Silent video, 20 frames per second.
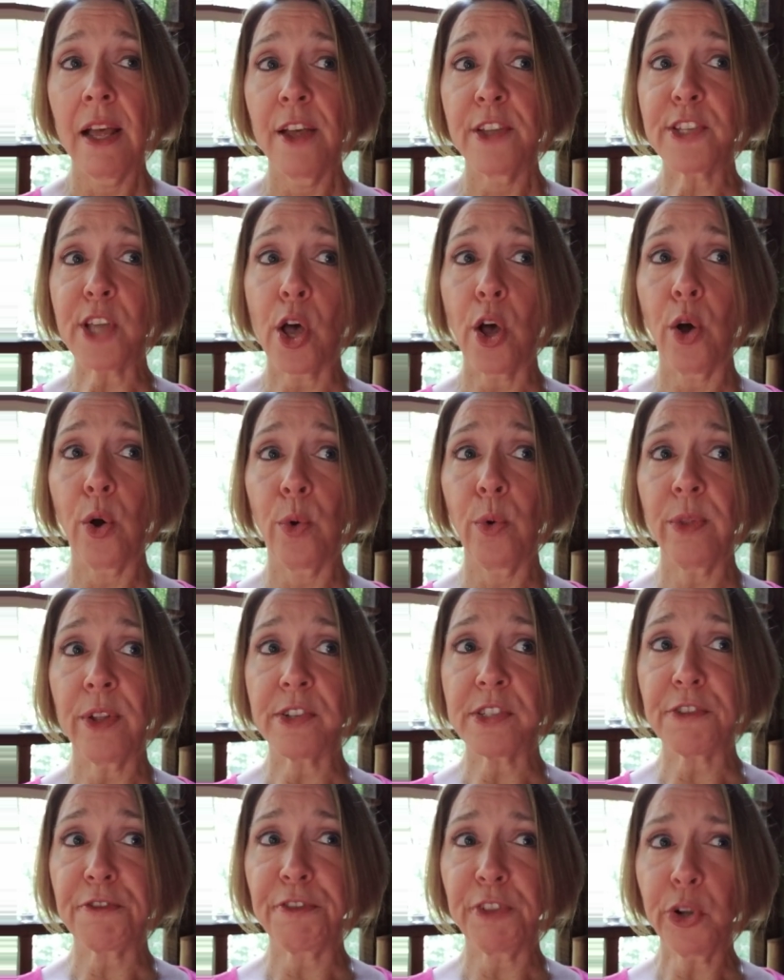So
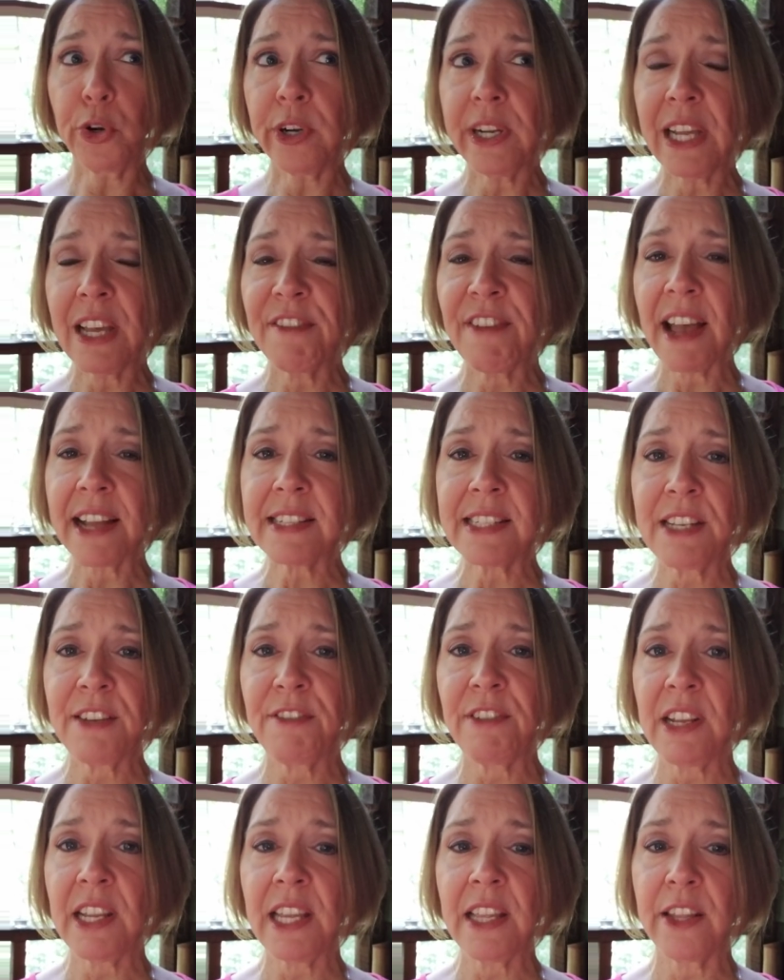there's a flurry of
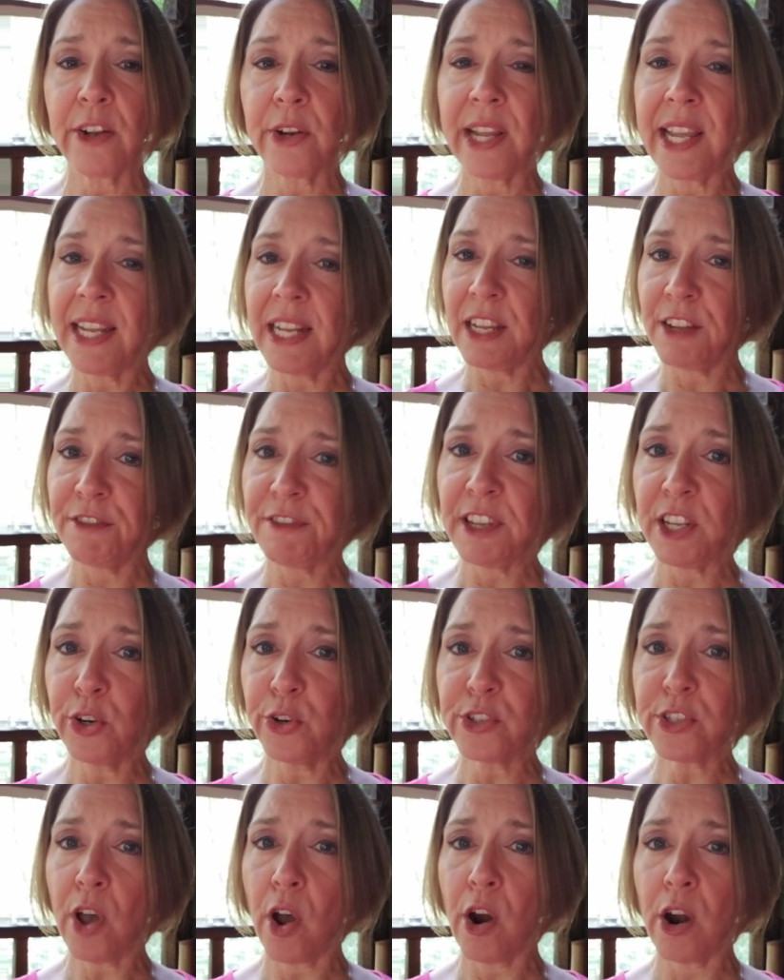activity. They're hitting
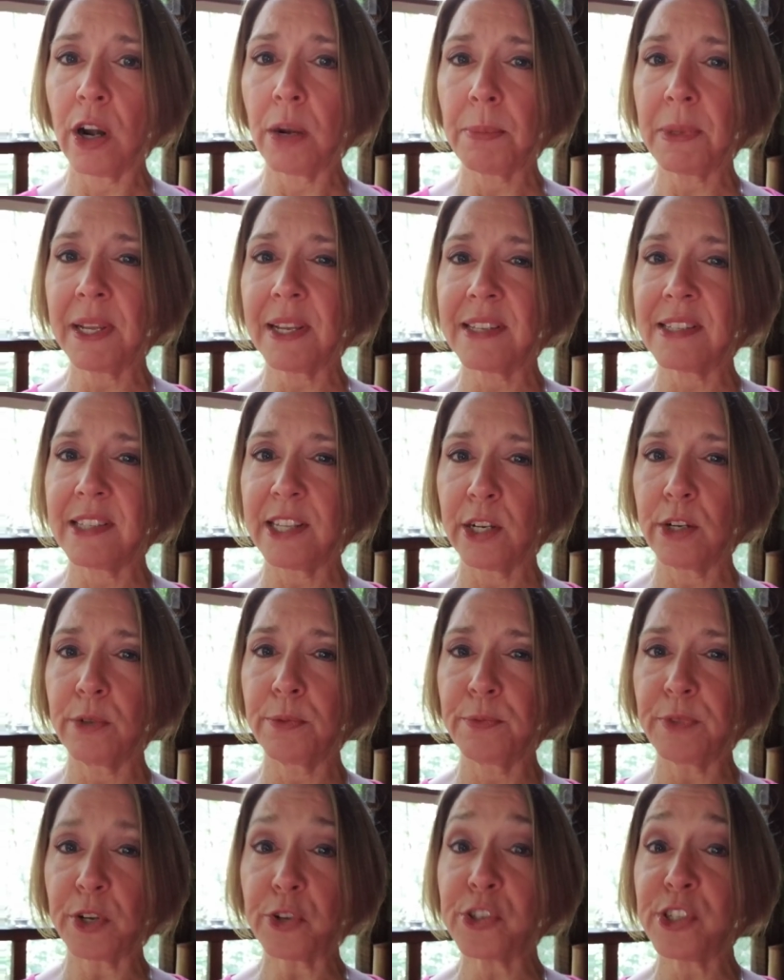feeders hard because
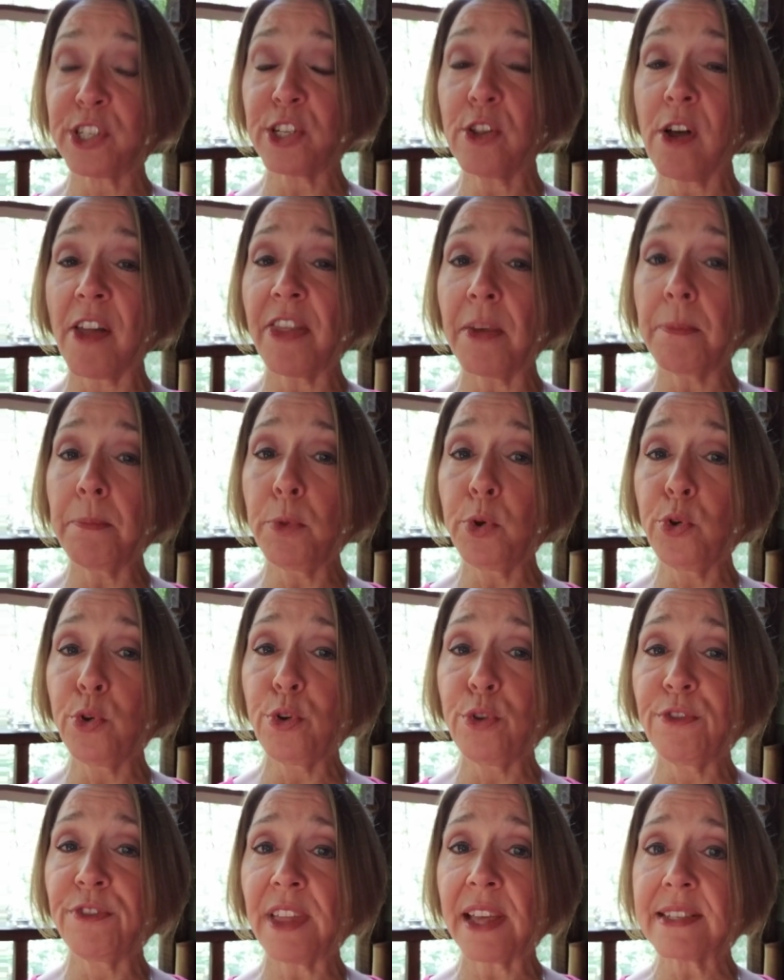they're still on the
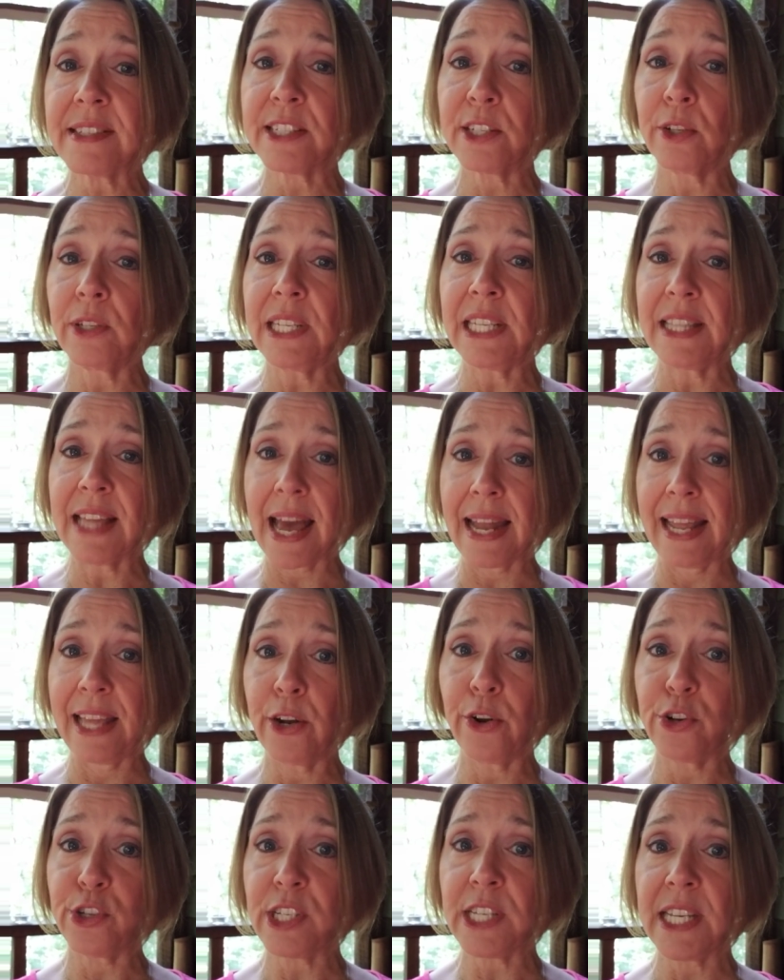move. They still need that
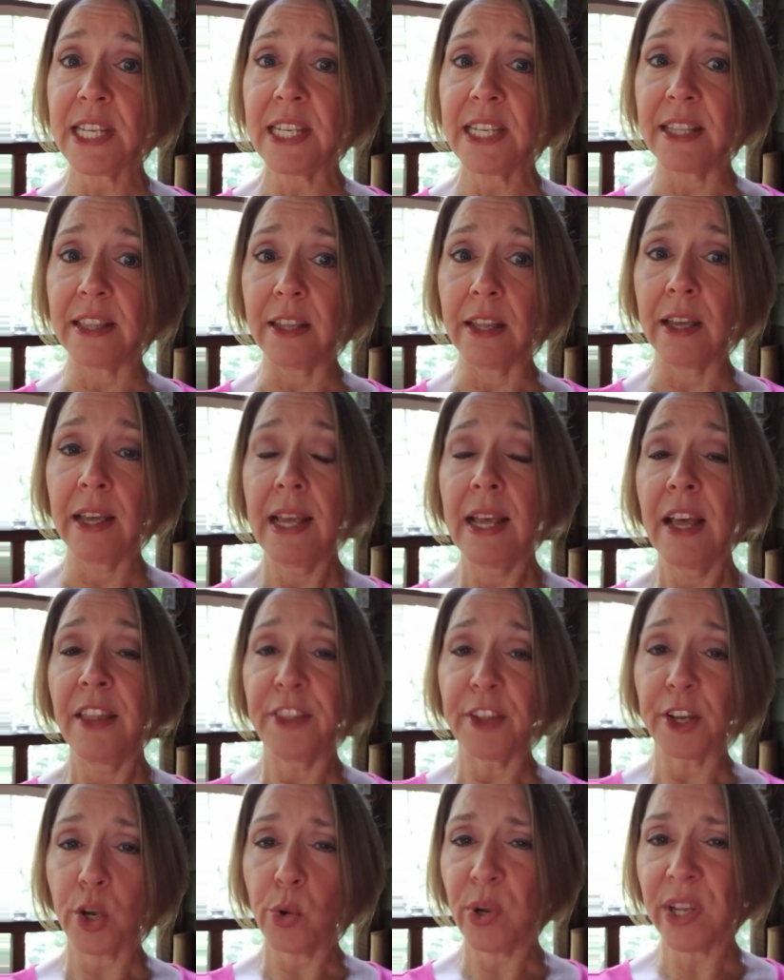energy and
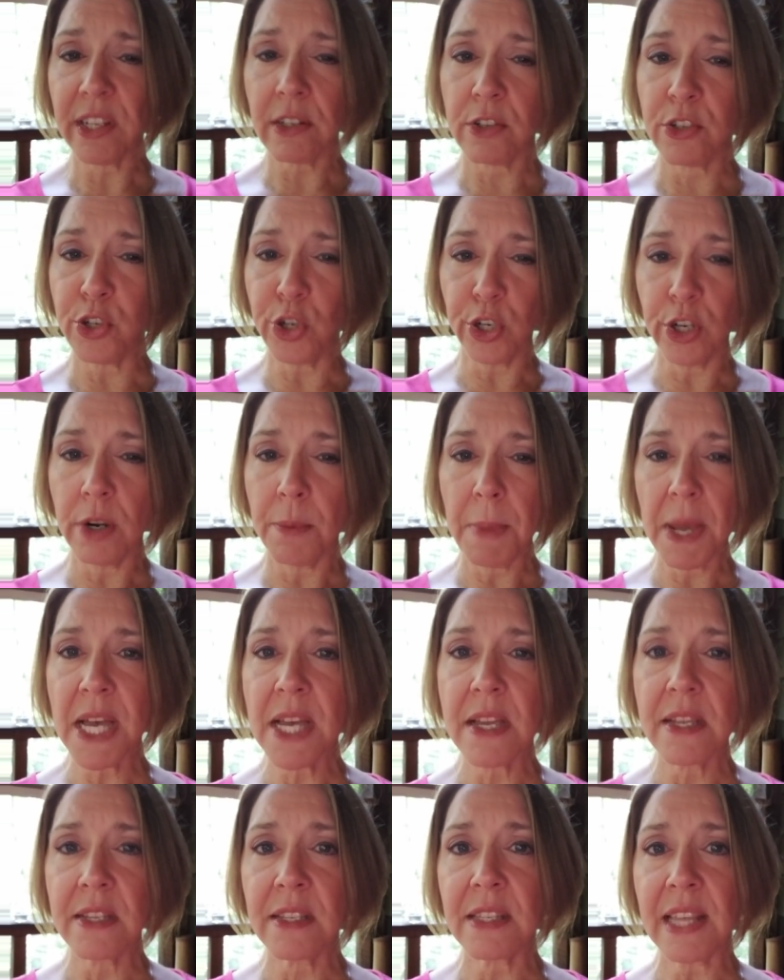the quick sugar
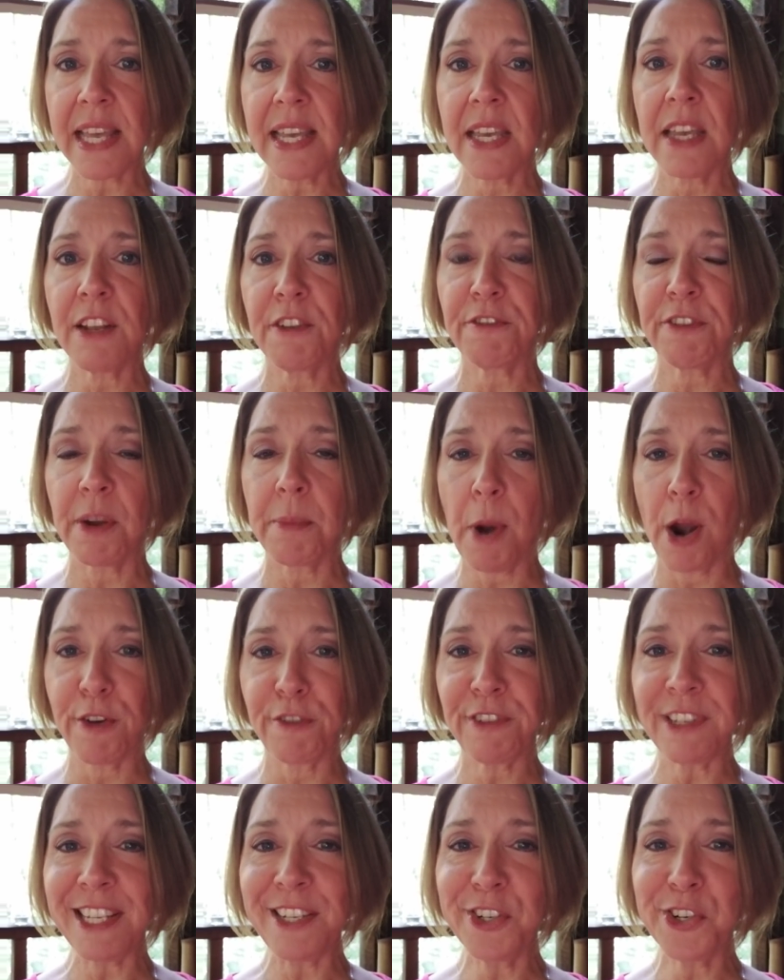buzz they get from our
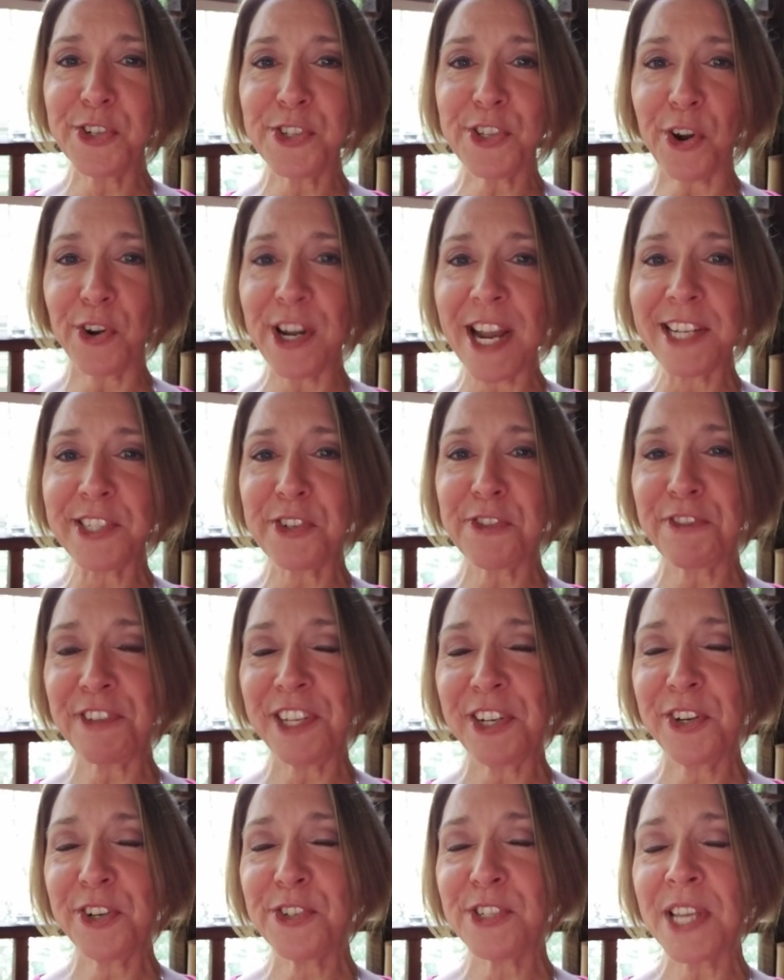feeders. Our nectar
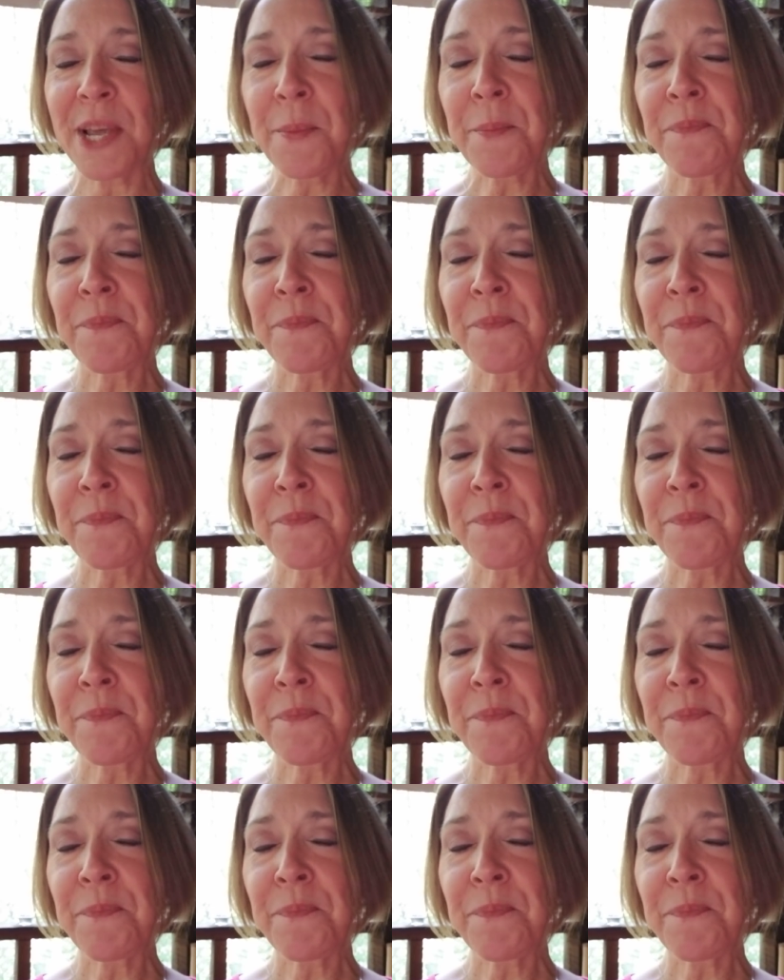feeders,